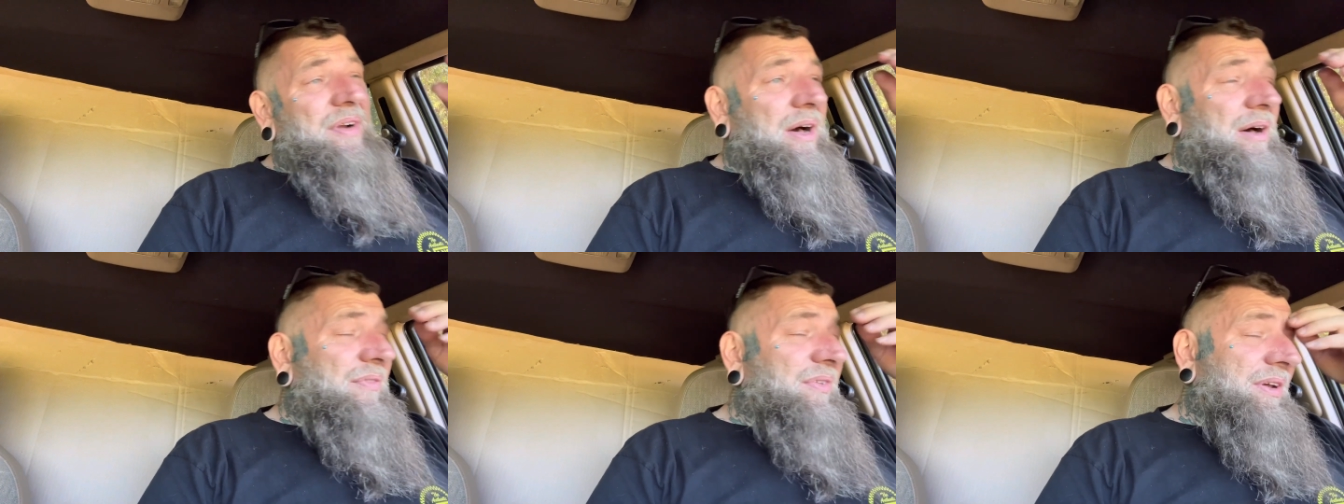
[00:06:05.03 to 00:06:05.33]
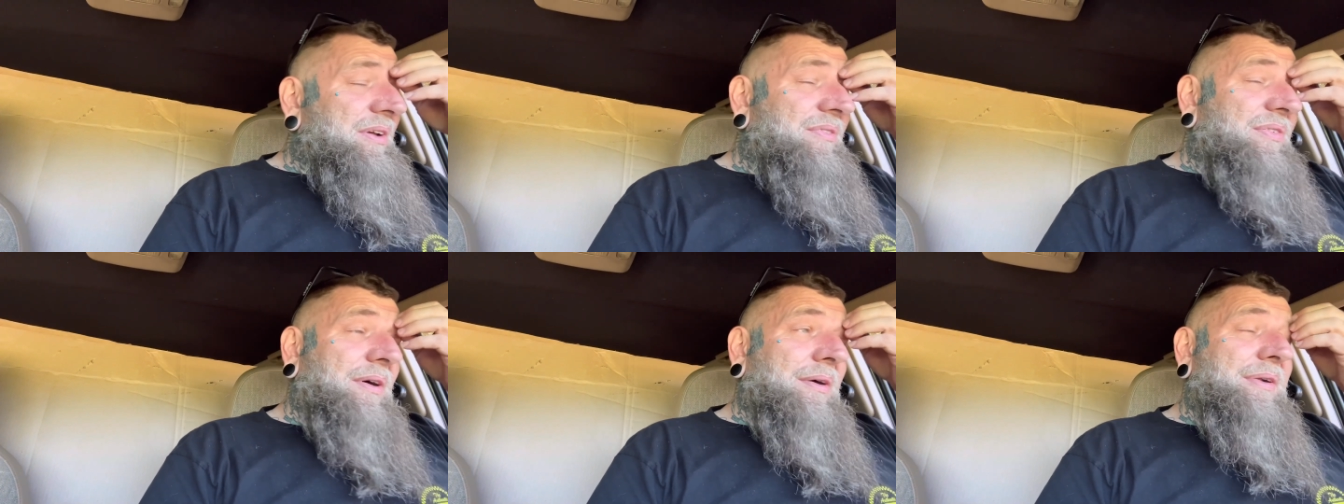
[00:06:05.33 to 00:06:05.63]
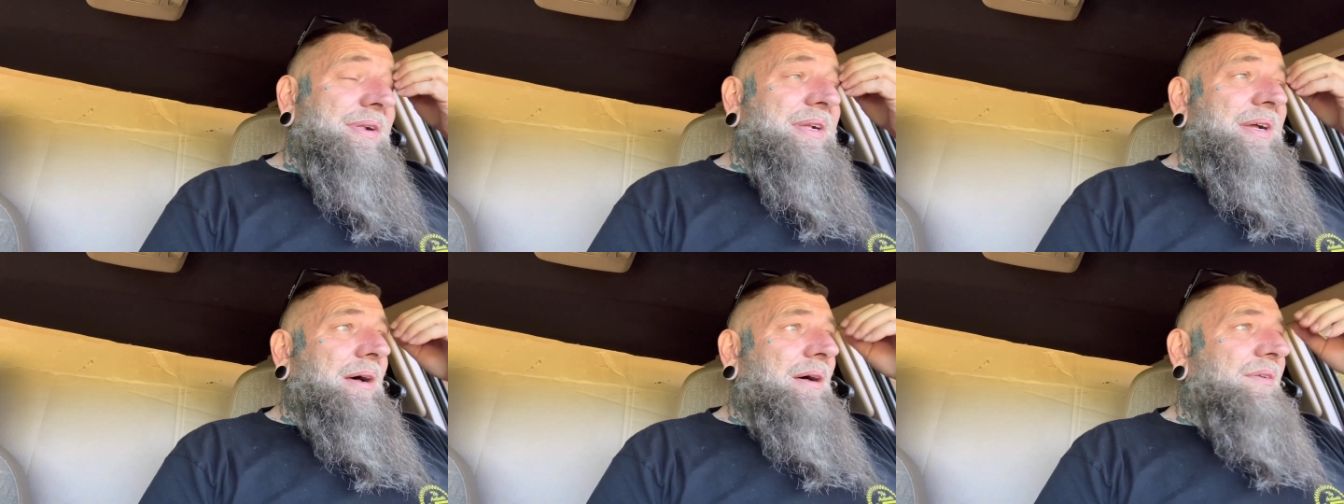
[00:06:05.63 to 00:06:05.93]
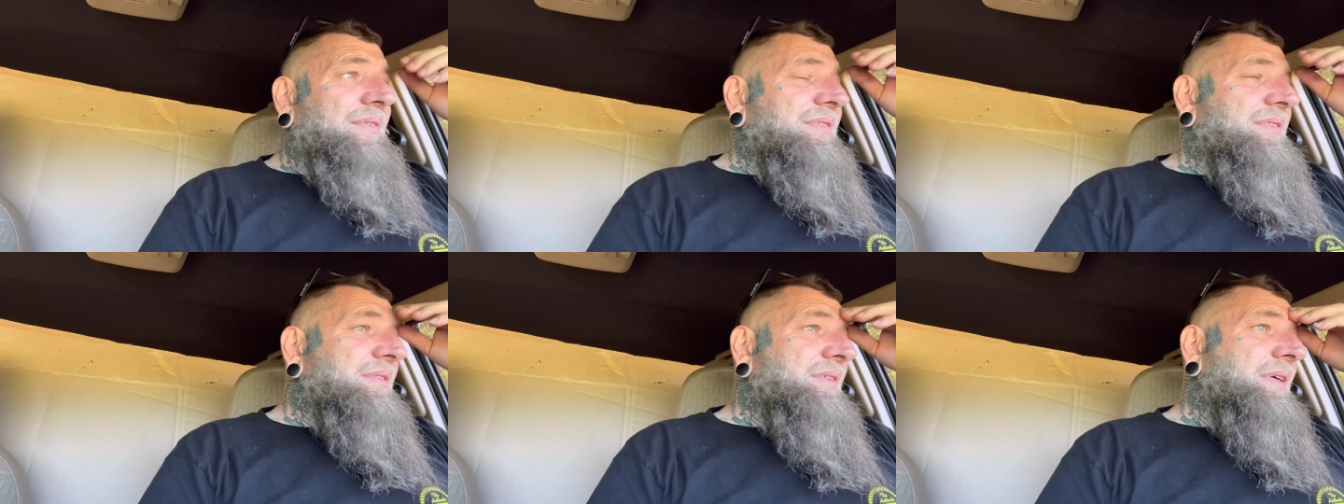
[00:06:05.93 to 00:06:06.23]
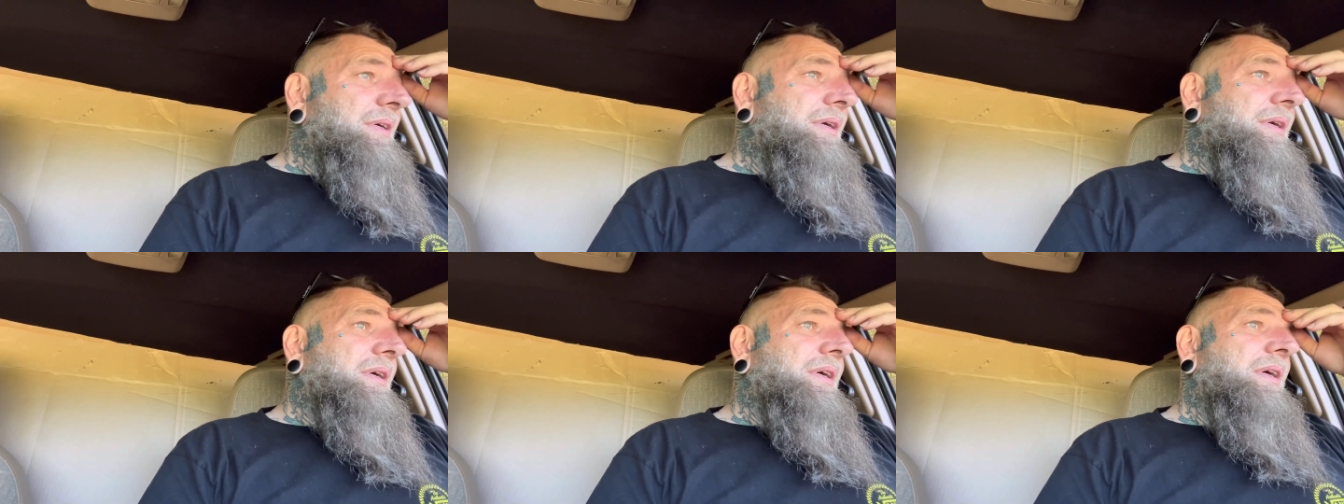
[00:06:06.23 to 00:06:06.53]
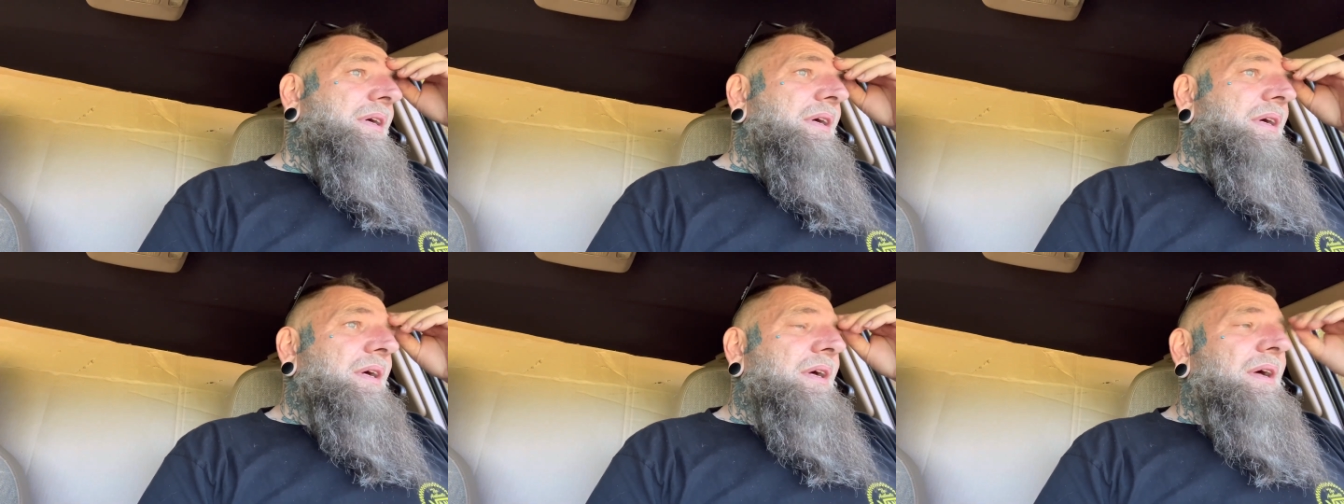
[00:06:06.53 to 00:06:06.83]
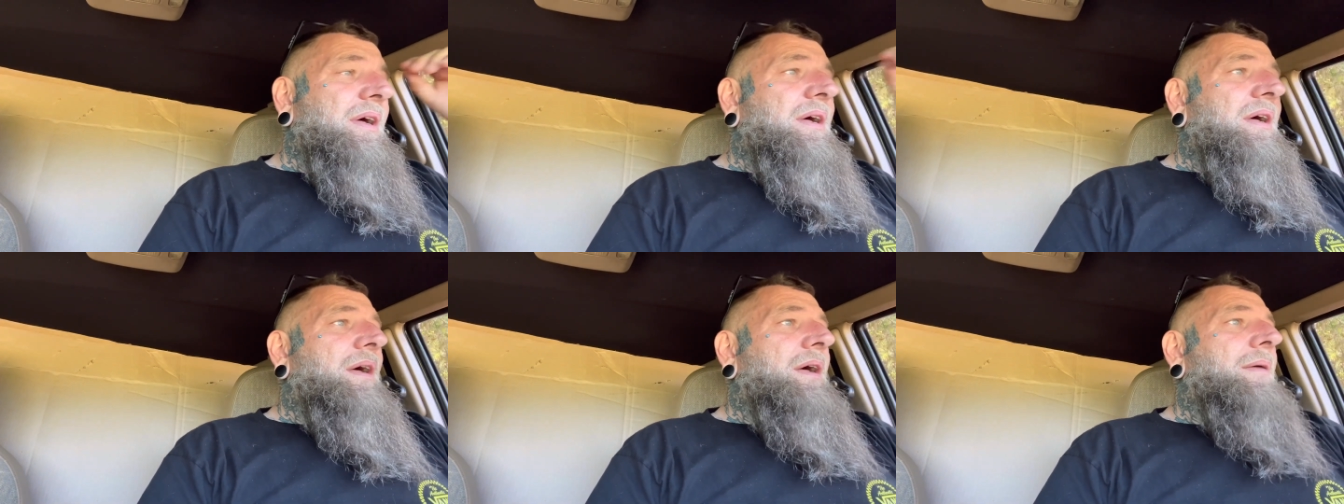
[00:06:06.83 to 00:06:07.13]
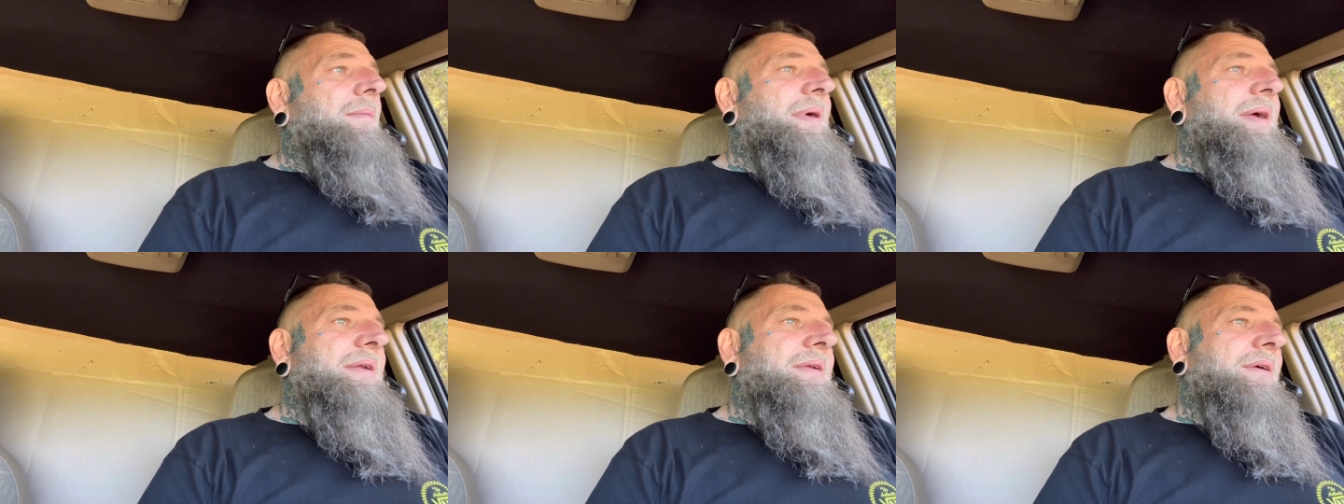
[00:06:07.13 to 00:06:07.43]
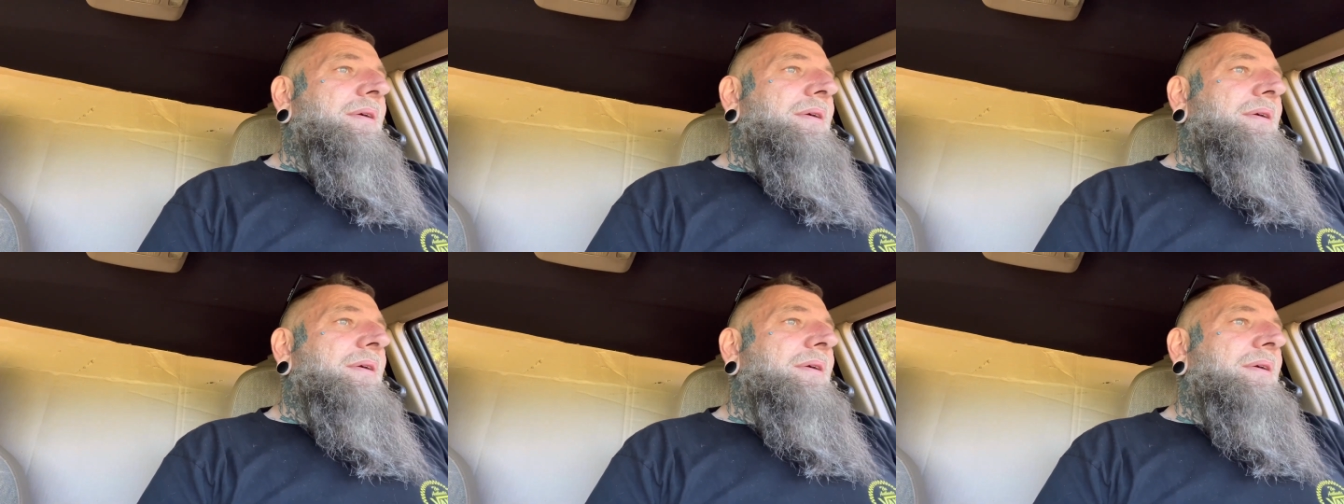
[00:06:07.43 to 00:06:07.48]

off of you first off. I mean,